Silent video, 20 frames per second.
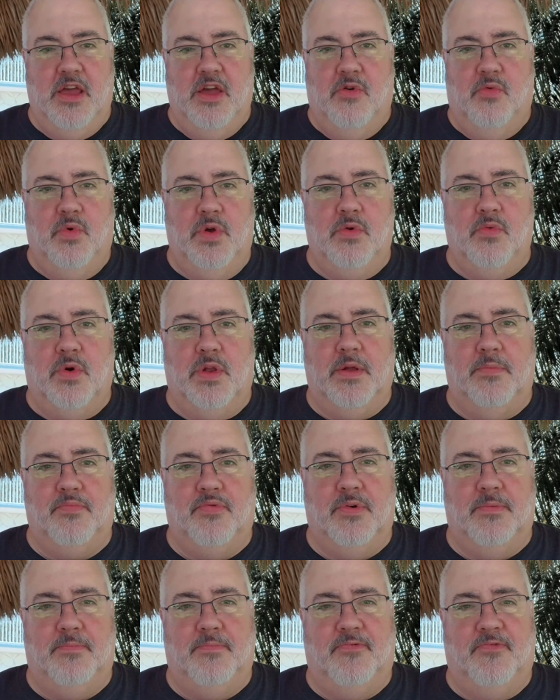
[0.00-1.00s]
we want to
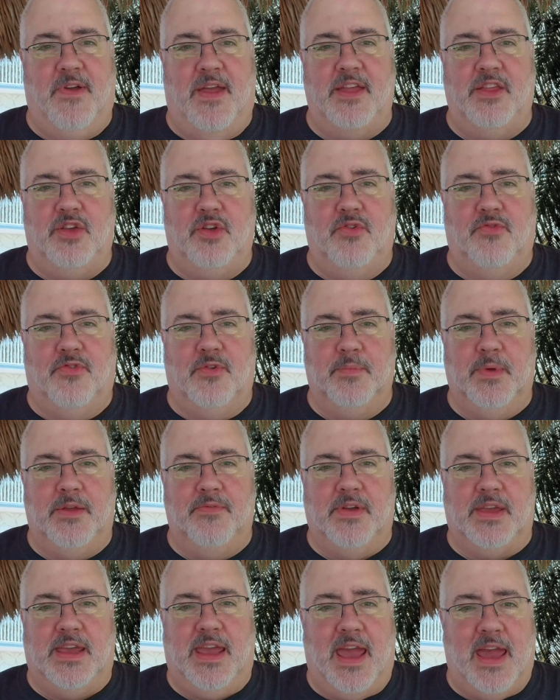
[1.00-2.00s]
prevent you from
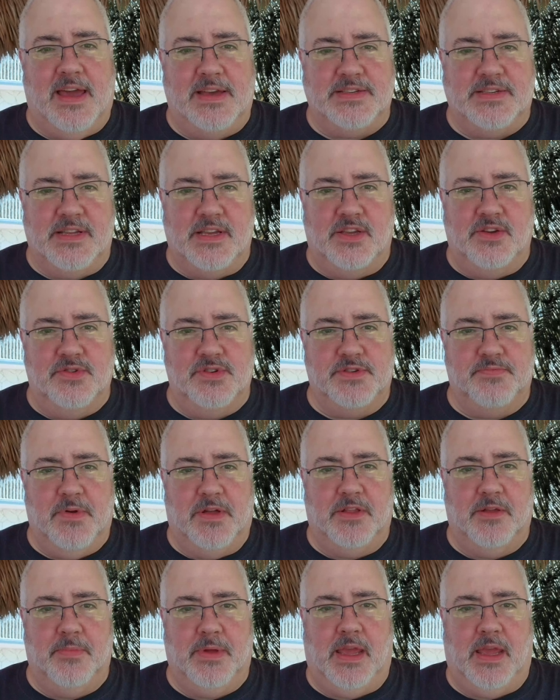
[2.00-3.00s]
even casting your
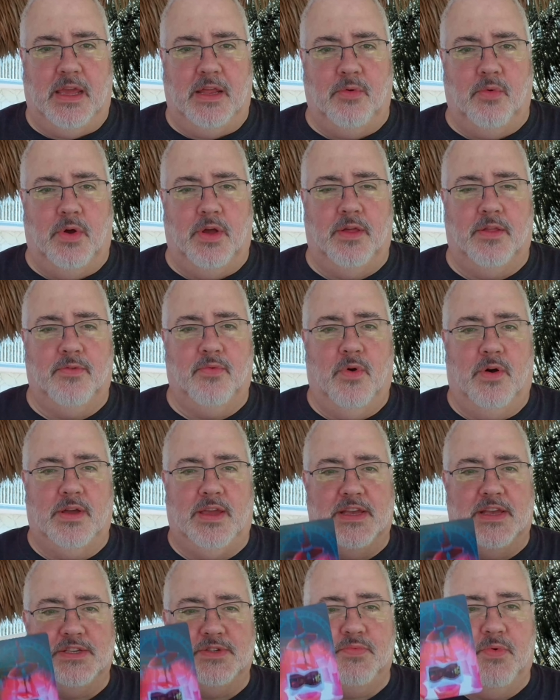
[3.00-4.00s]
spell to begin with. Well,
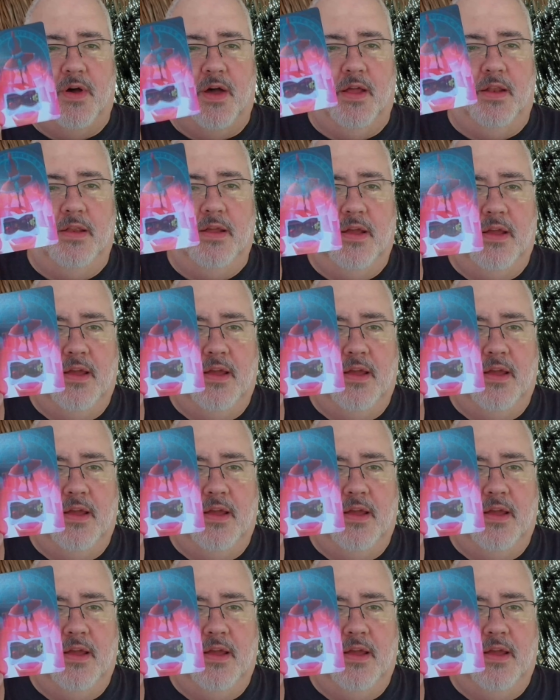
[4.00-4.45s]
guess what?